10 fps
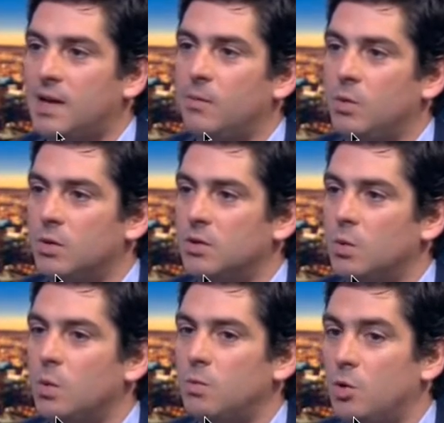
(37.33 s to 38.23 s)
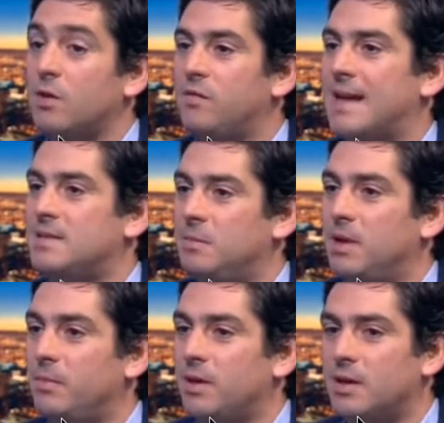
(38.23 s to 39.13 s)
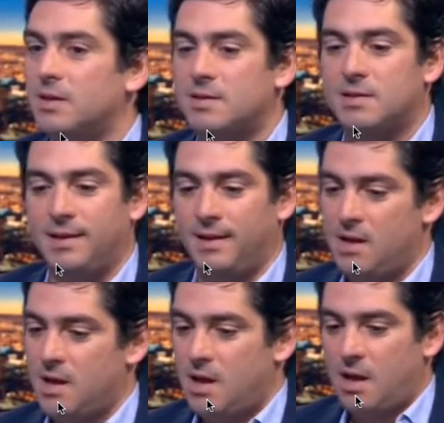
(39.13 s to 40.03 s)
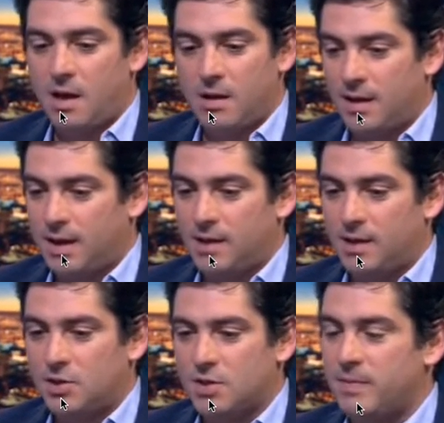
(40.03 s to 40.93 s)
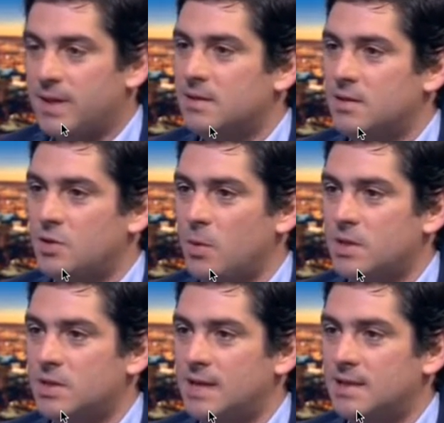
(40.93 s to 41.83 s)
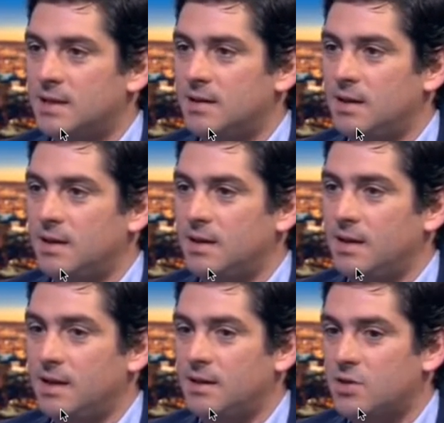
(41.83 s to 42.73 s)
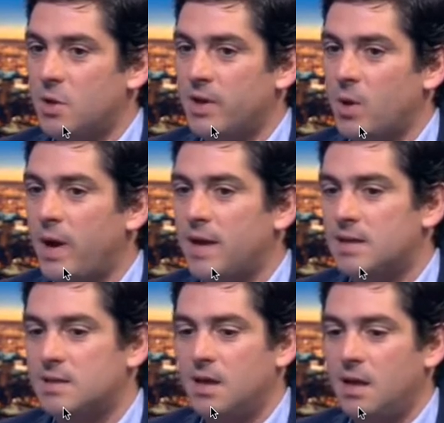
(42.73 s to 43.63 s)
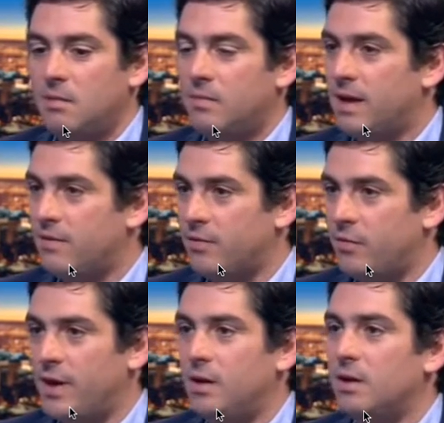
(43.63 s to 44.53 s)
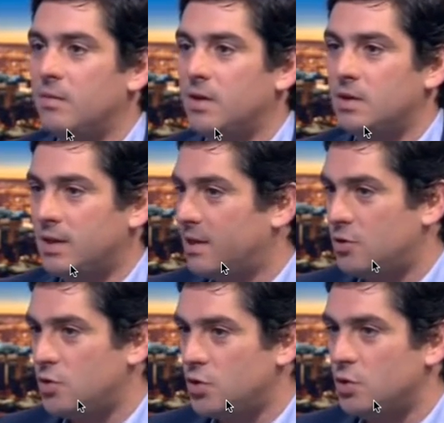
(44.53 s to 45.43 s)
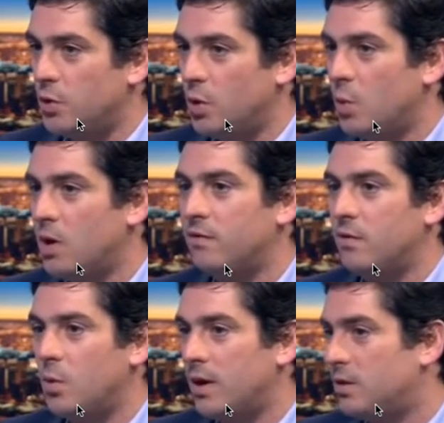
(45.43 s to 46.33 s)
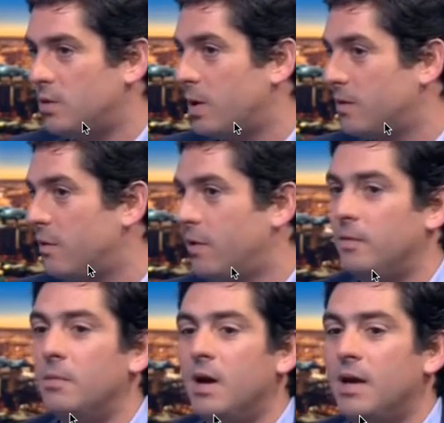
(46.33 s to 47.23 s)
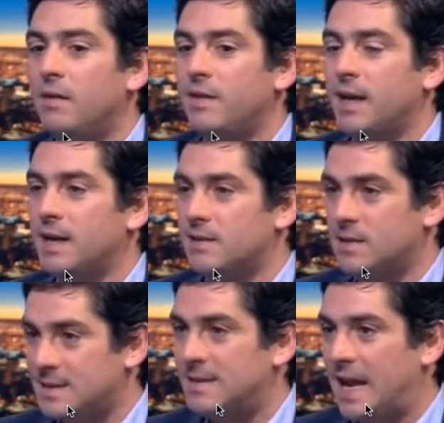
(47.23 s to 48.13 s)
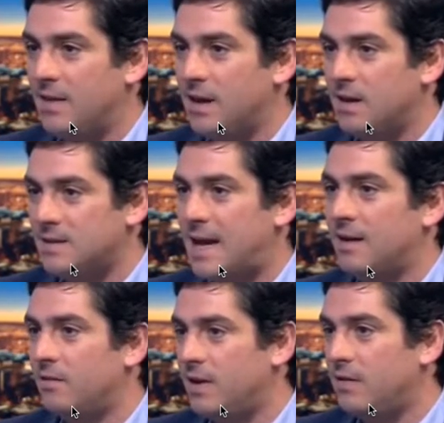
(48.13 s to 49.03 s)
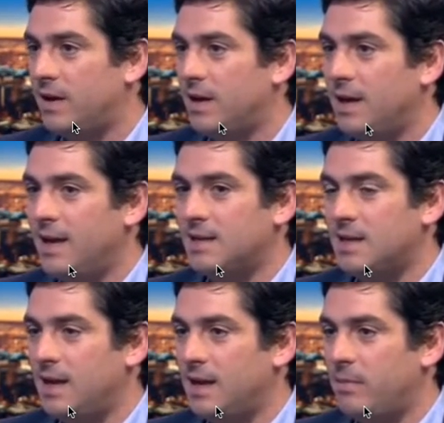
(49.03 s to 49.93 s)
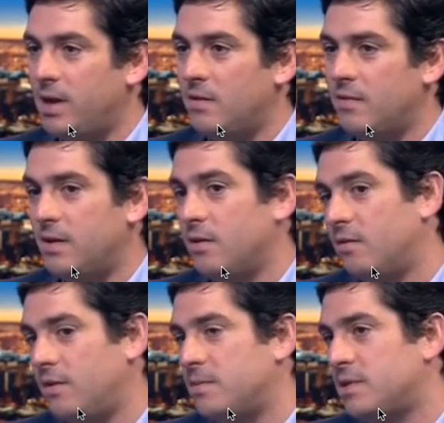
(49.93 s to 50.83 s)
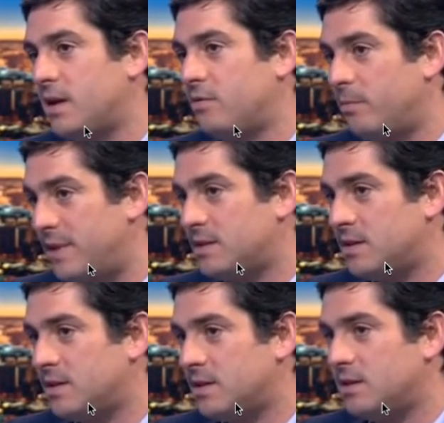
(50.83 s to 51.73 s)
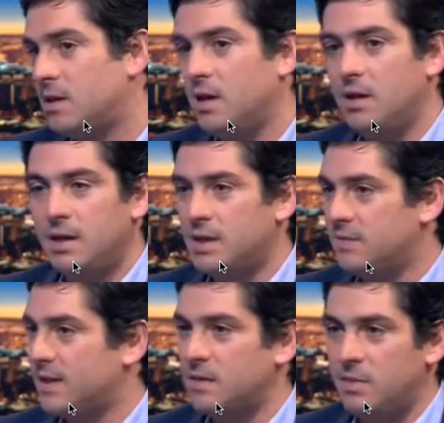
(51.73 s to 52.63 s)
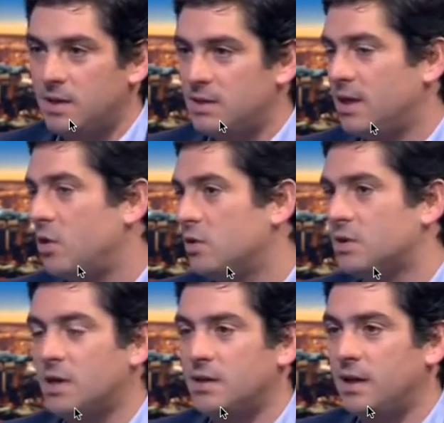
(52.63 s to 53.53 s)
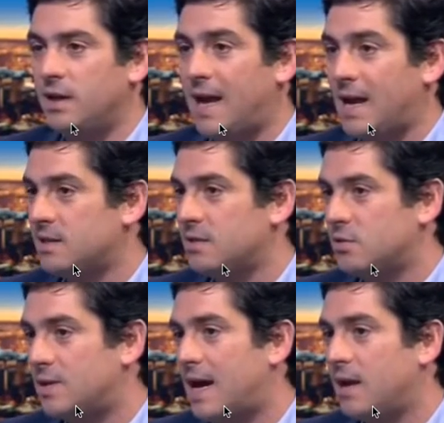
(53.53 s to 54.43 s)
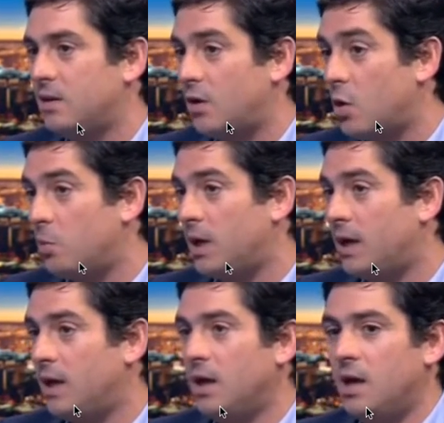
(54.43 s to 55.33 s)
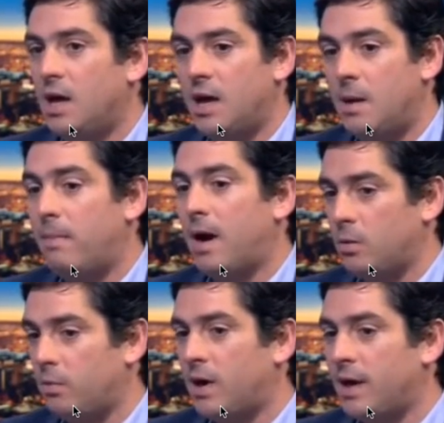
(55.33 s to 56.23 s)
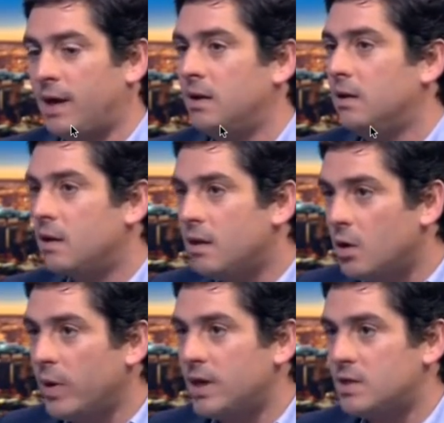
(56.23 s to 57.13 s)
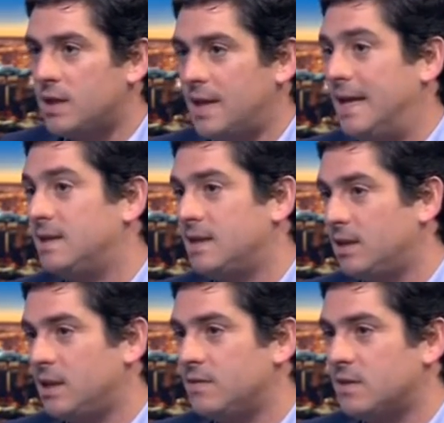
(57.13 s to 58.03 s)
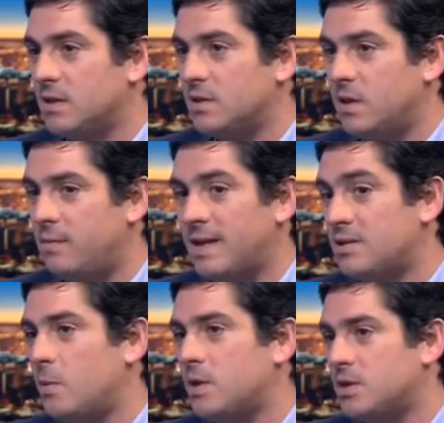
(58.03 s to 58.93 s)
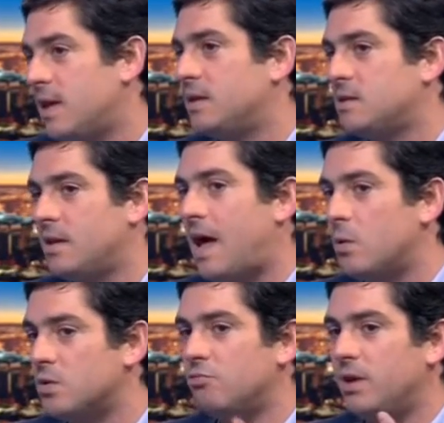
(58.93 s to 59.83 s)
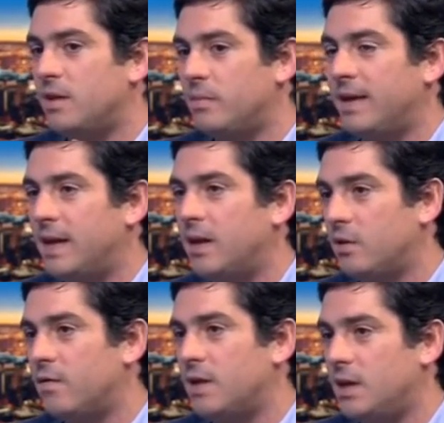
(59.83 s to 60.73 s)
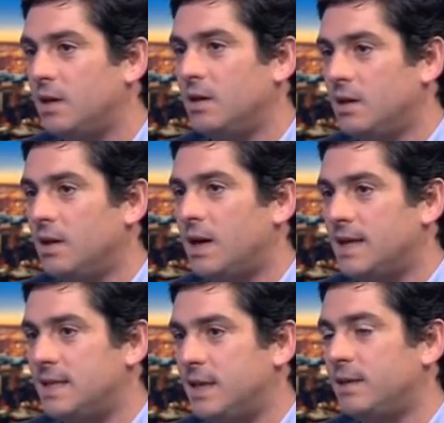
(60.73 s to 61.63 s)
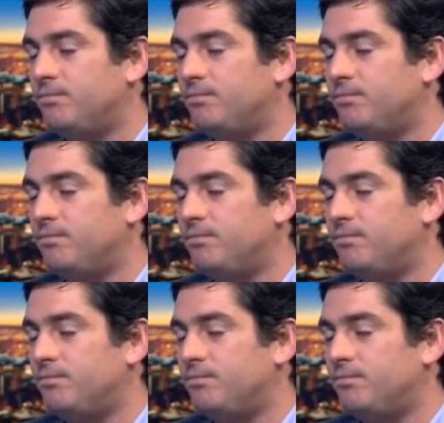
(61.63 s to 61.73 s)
time will want to work flexibly because it just makes so much sense in so many ways. They have their freedom, they get to choose who to work for, when to work for them. If they can sustain their standard of living, it's clearly a benefit. And on the flip side for businesses, it's flexibility, cost cutting, access to talent globally, empowered by the reach that the internet gives us. So it makes so much sense, and that was really the beginning of the idea.